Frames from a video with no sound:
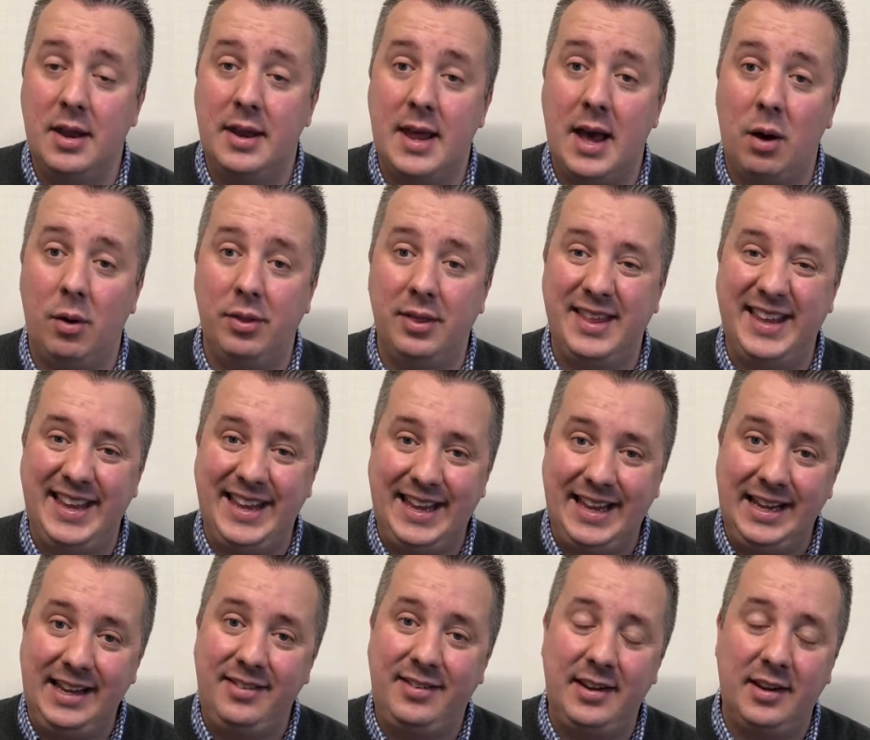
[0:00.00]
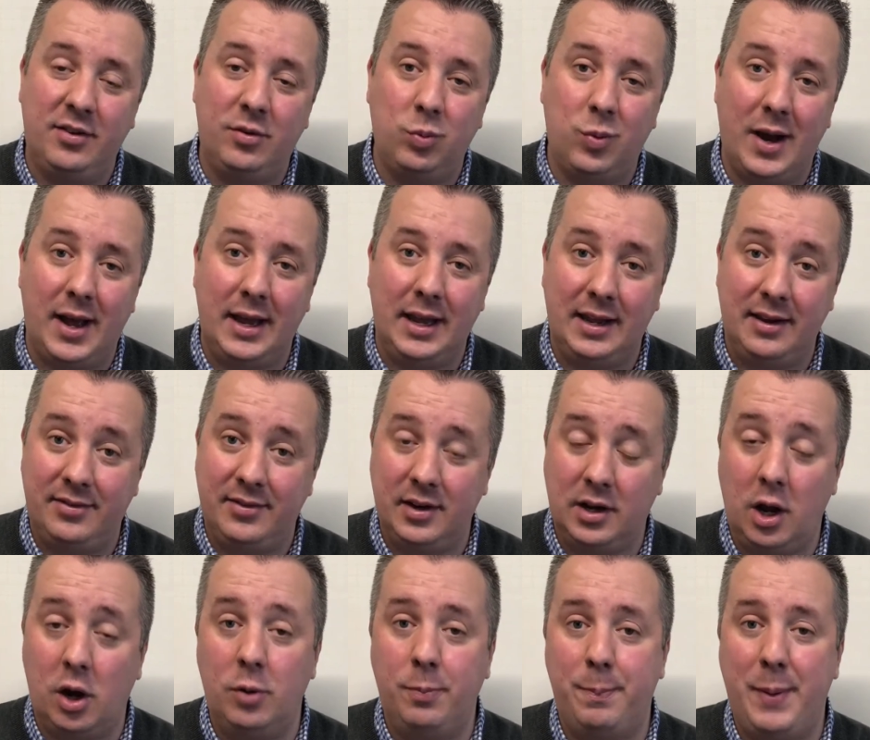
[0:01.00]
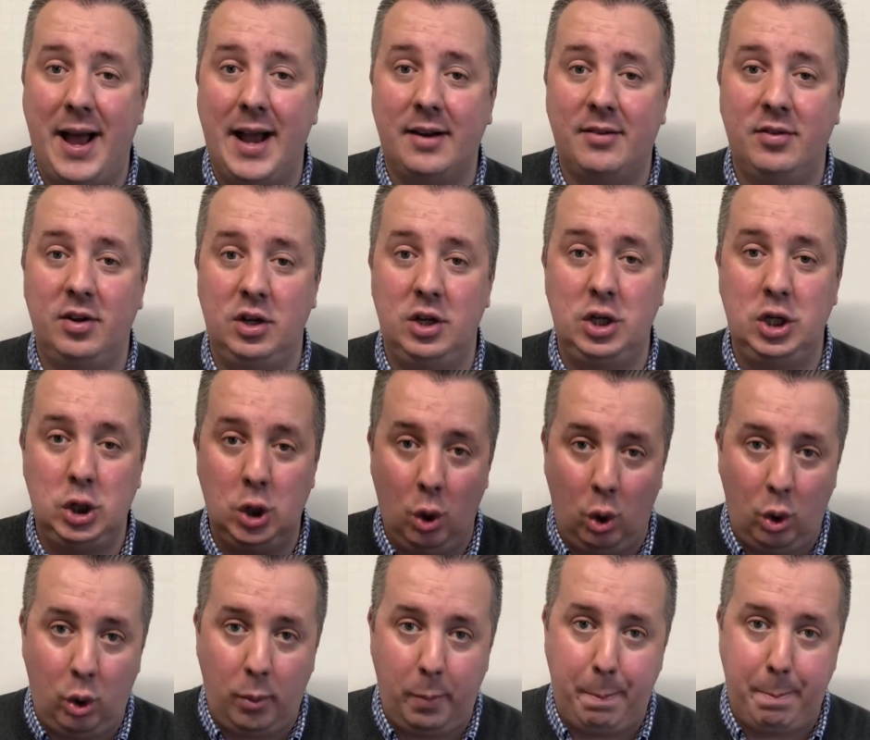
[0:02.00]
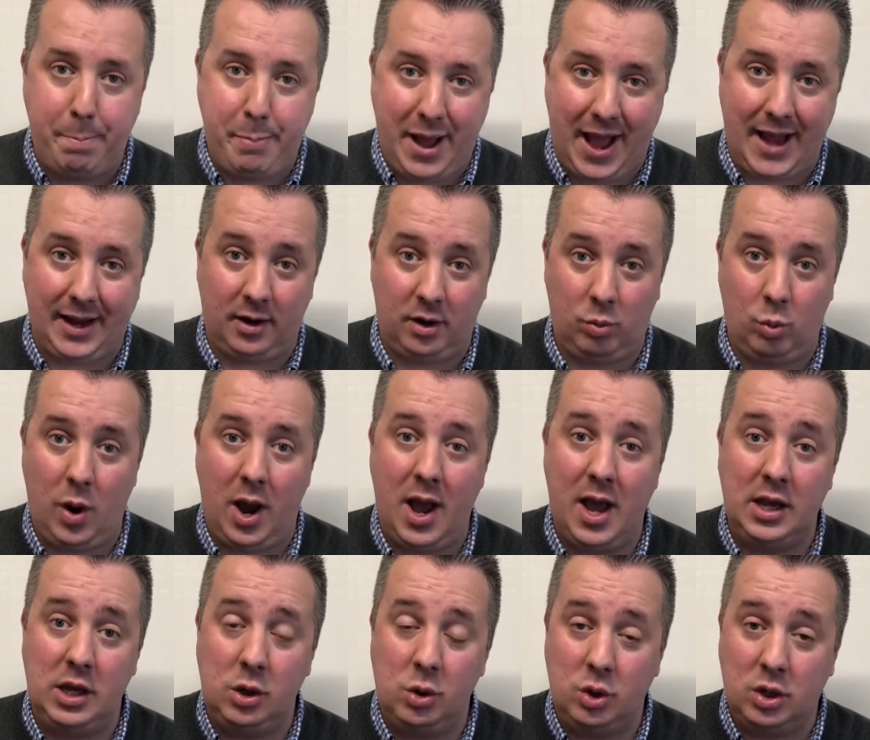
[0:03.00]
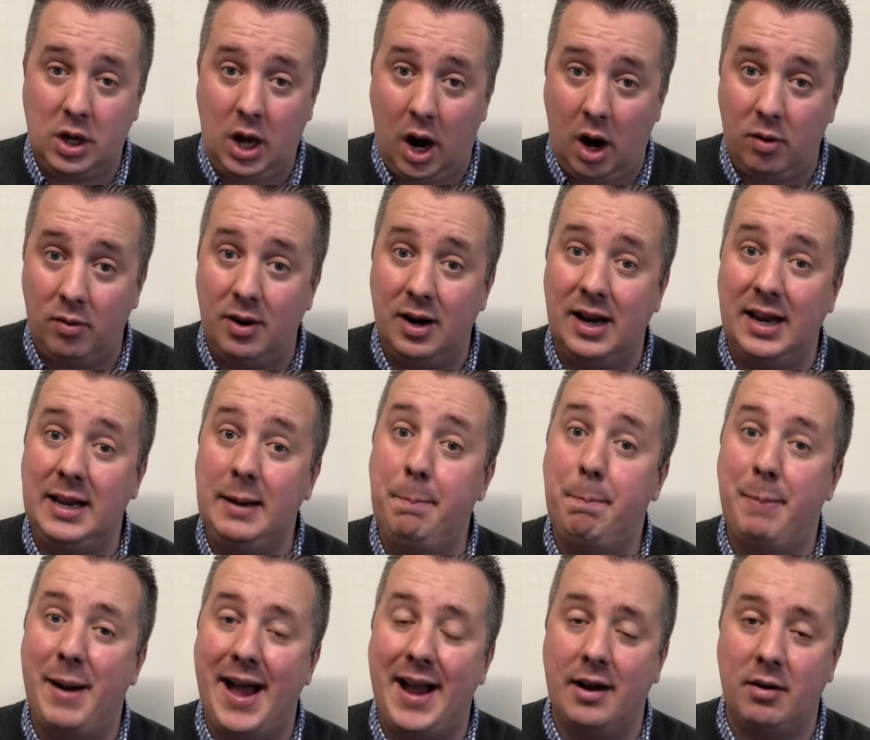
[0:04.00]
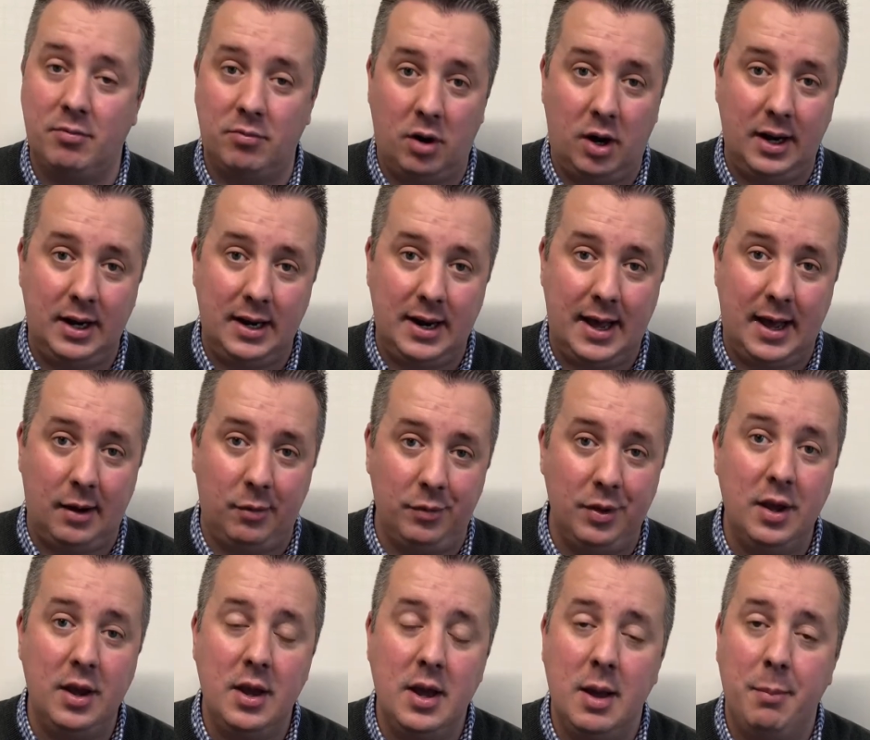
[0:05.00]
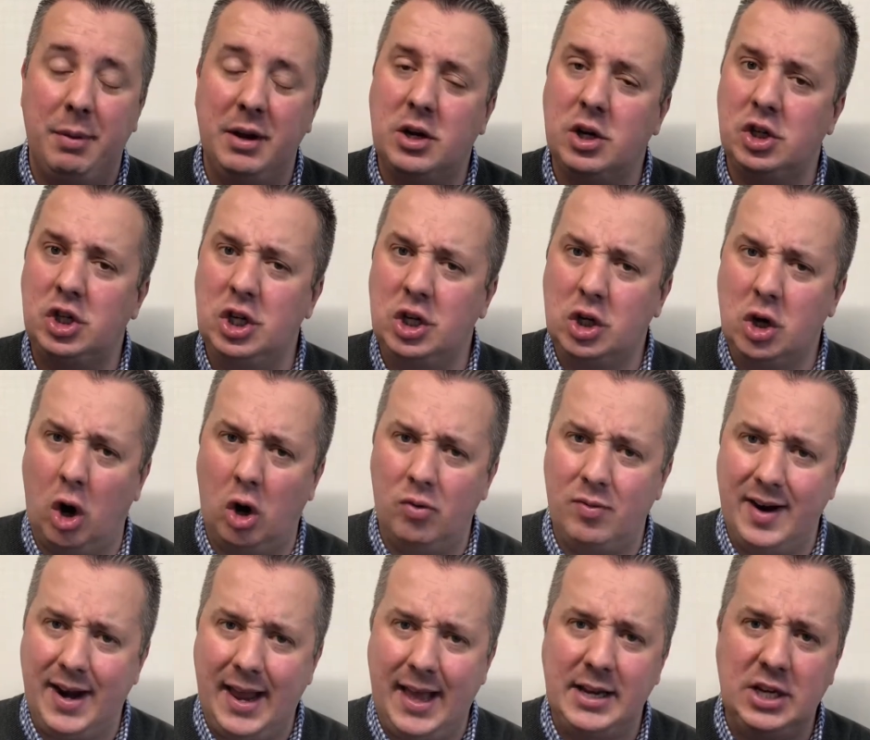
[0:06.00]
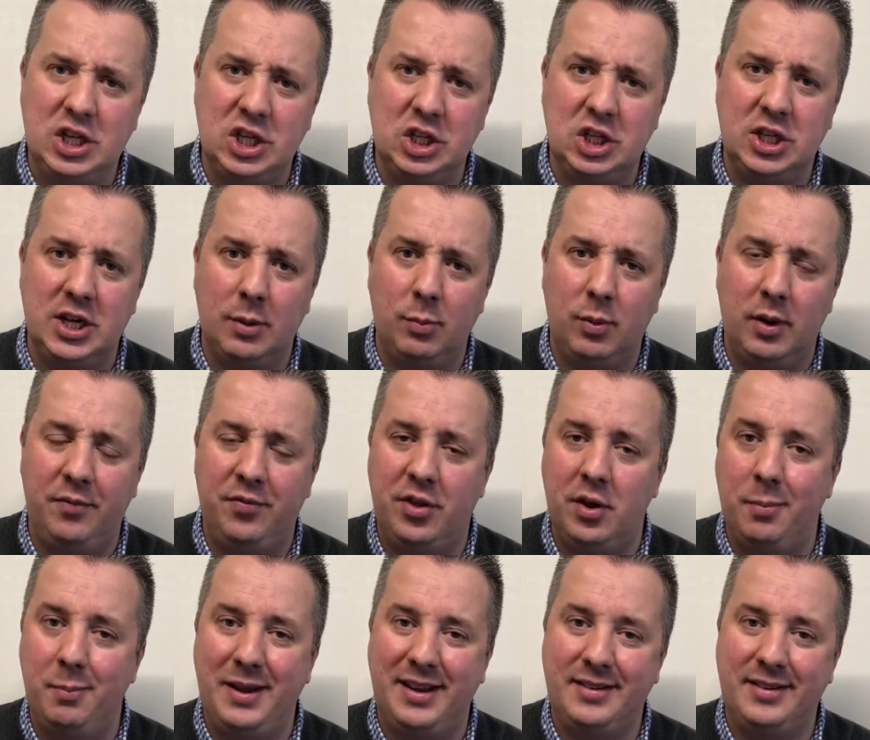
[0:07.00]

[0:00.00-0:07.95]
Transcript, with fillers: Now, the easiest way is to go back to your bank, where you currently bank right now, because you've got a relationship with them.